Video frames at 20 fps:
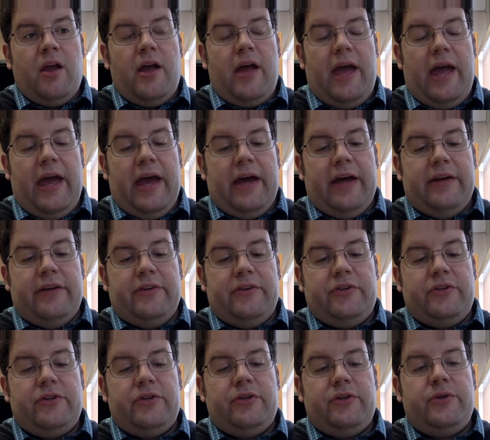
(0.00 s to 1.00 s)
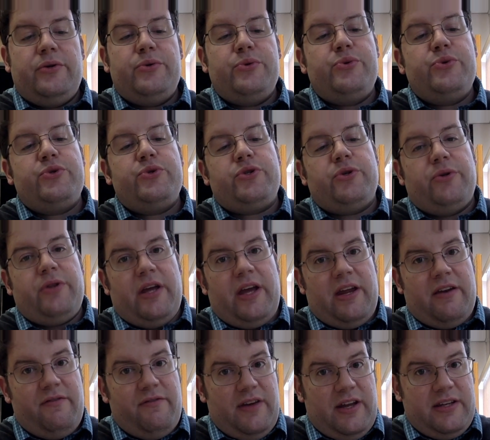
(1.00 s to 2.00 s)
and so they
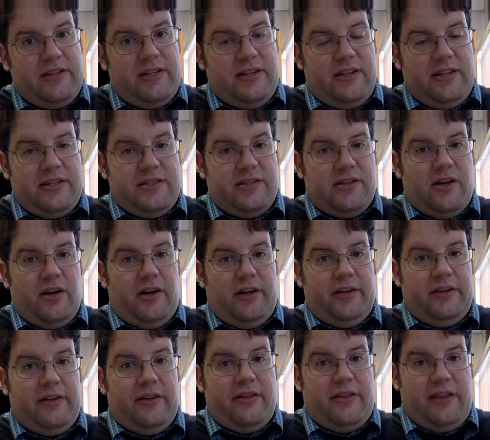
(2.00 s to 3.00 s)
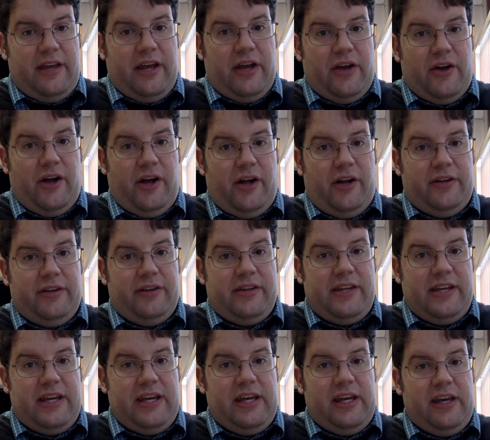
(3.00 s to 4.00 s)
invented this call, thing called
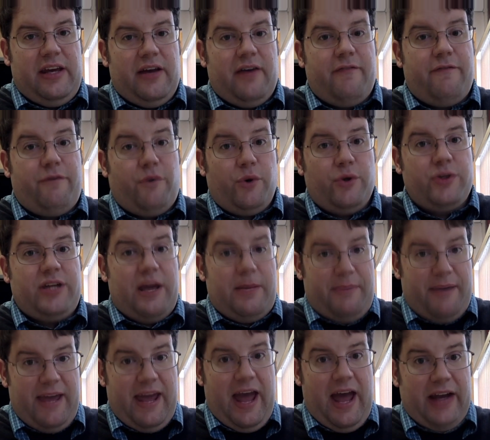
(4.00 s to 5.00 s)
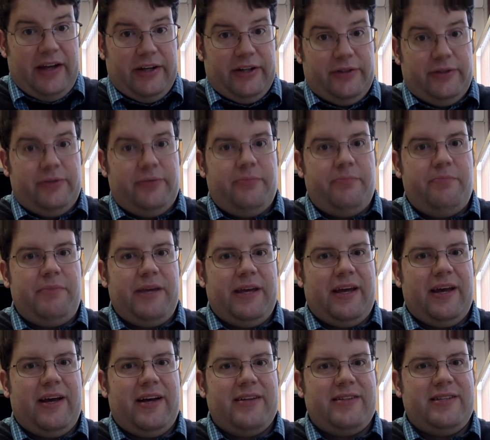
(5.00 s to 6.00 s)
the forte piano
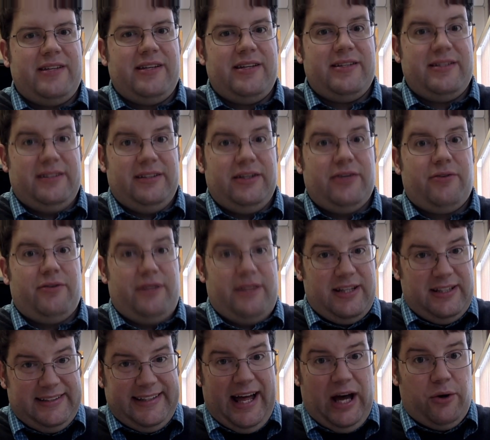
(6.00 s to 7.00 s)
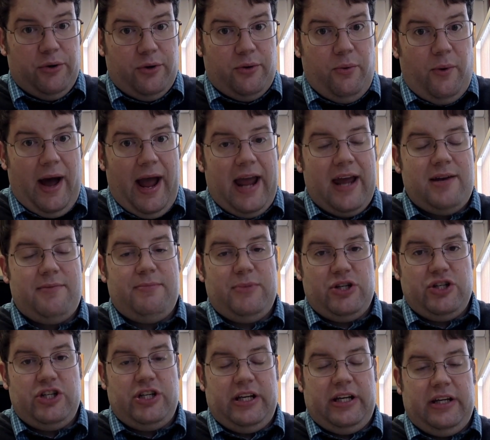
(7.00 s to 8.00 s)
because it is literally the loud quiet
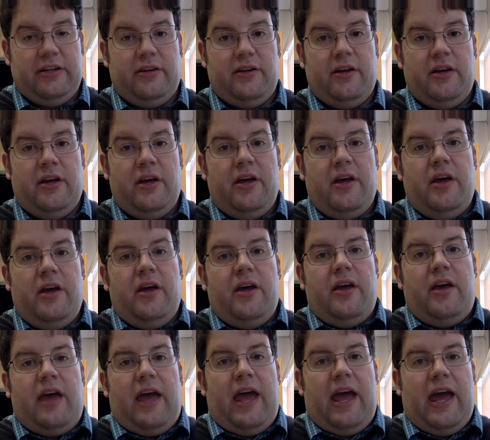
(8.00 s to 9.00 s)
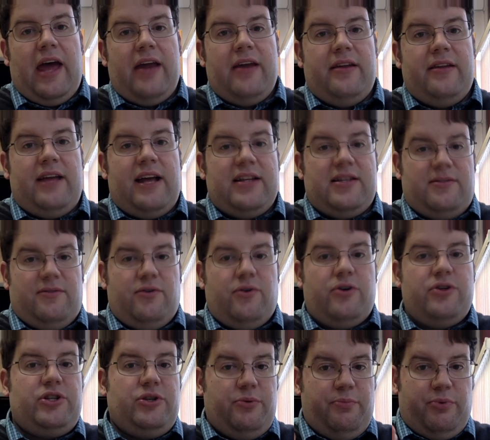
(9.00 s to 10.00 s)
machine. And that's, of
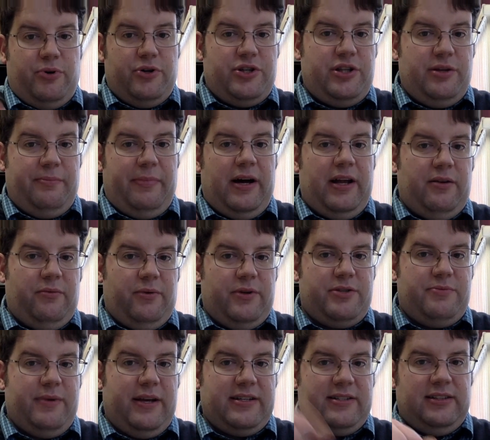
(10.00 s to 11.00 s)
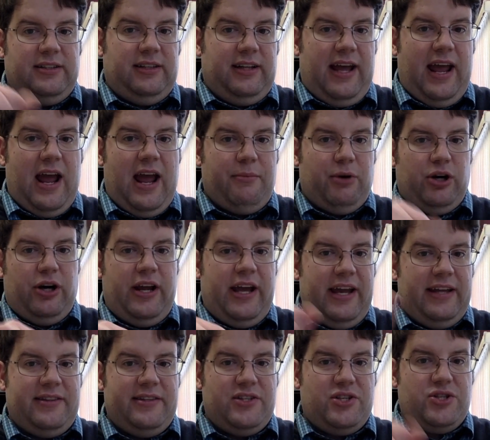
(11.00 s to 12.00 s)
course, you push the button, which makes a little hammer
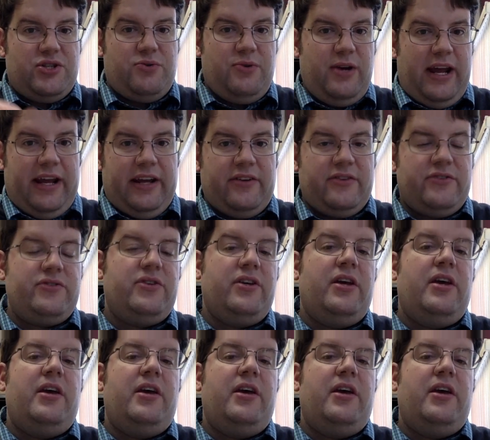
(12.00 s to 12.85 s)
hit the strings